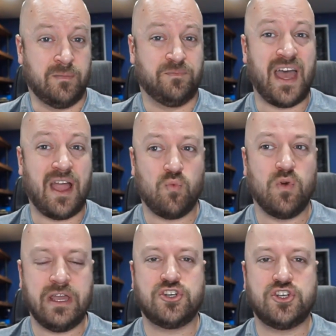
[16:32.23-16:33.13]
That
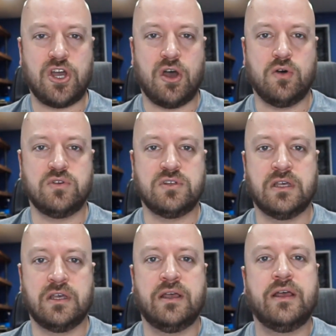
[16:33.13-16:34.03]
really shows
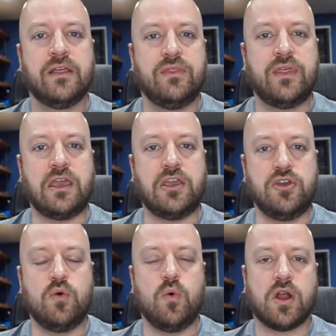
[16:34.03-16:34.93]
that
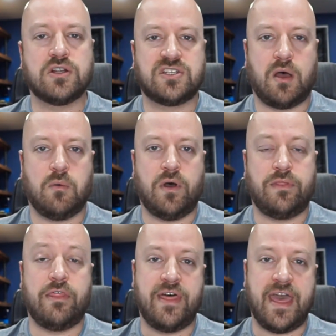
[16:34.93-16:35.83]
you are someone
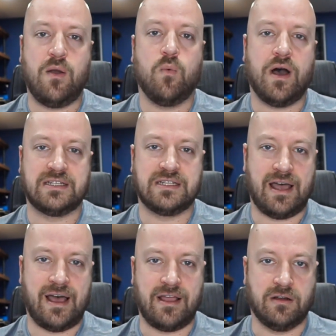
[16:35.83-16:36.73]
that they want to
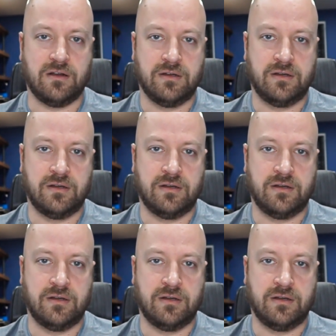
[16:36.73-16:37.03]
hire.